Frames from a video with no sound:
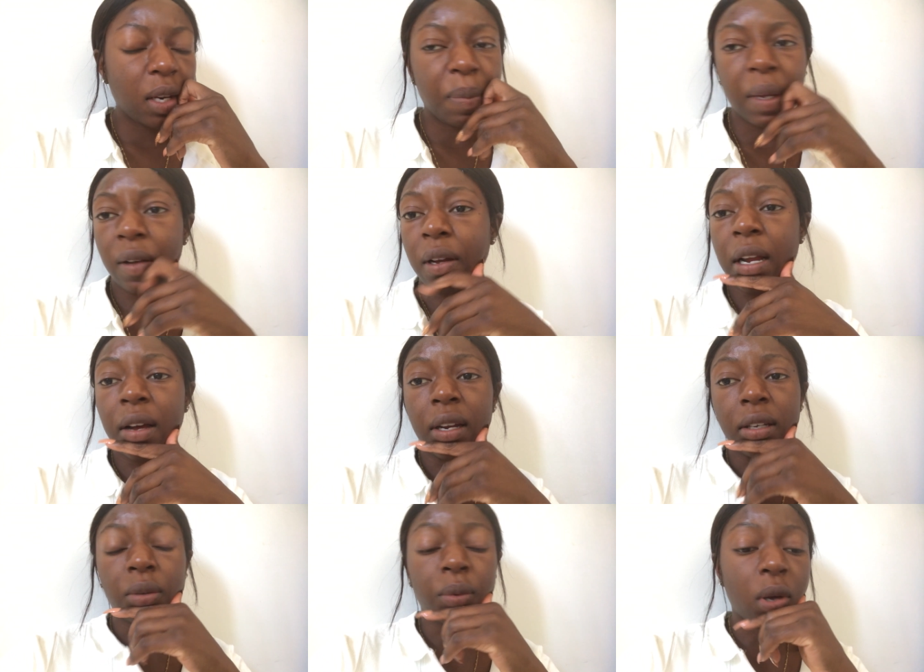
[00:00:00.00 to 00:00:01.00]
depending on how
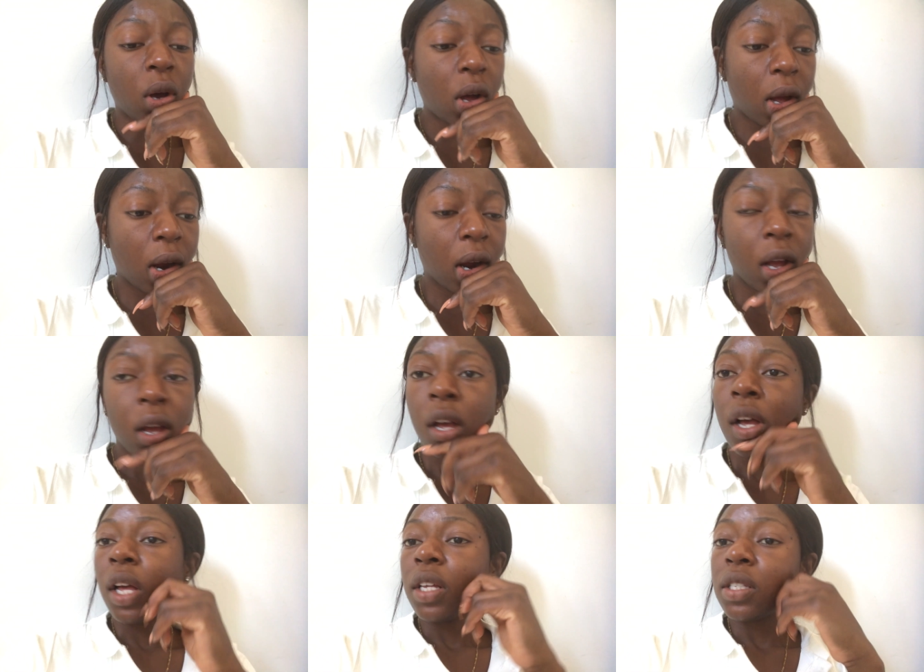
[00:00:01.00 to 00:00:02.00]
lucky we are
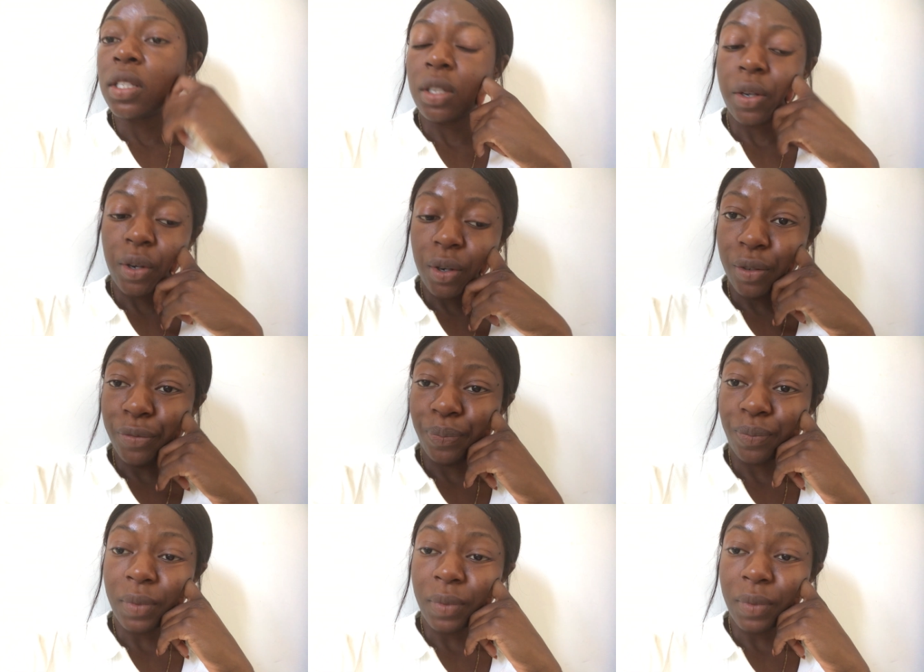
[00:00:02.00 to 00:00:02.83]
so